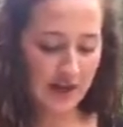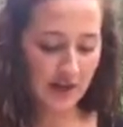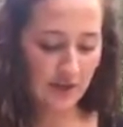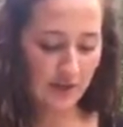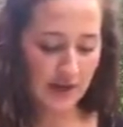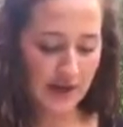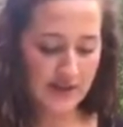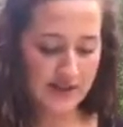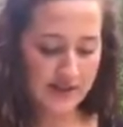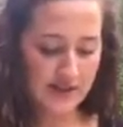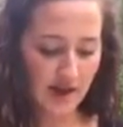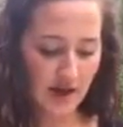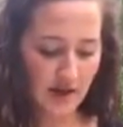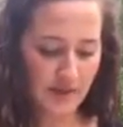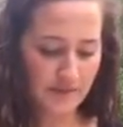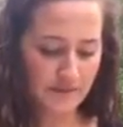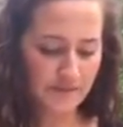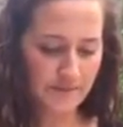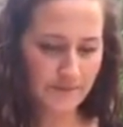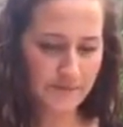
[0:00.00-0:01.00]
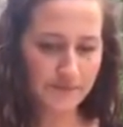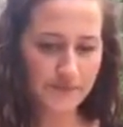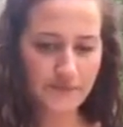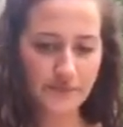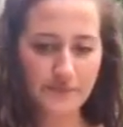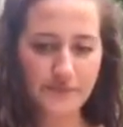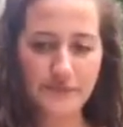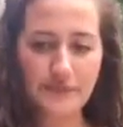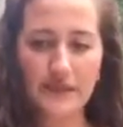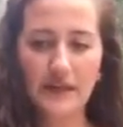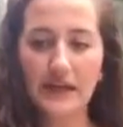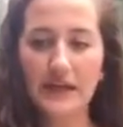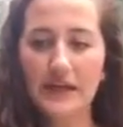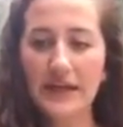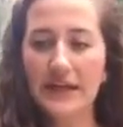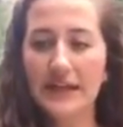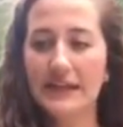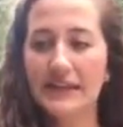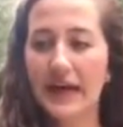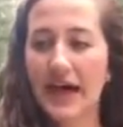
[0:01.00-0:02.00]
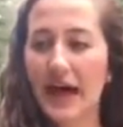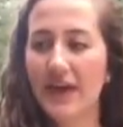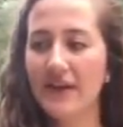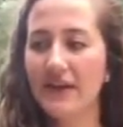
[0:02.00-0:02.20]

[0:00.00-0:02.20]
was that